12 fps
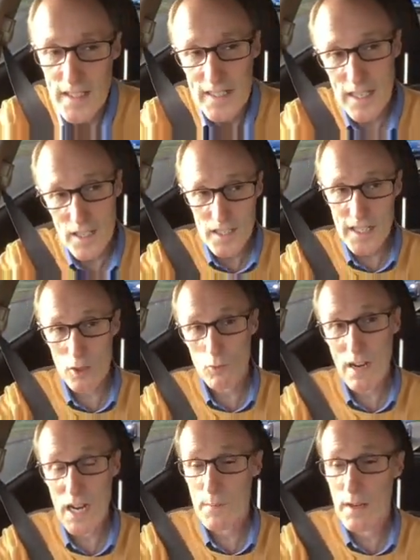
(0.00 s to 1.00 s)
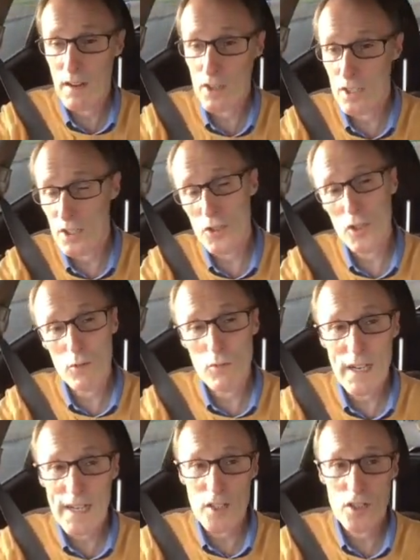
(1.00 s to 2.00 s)
Now, at the next roundabout, I'm going to do a
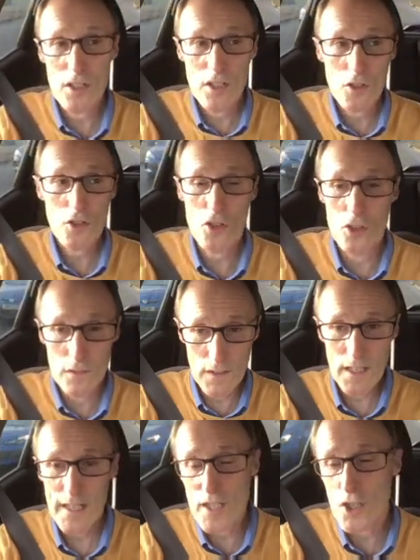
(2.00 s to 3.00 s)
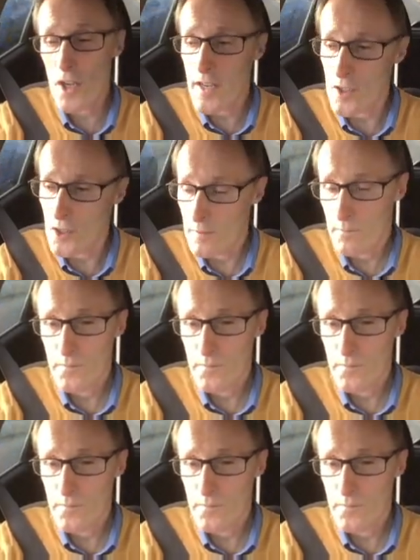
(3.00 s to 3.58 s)
right turn, so it's another lane change.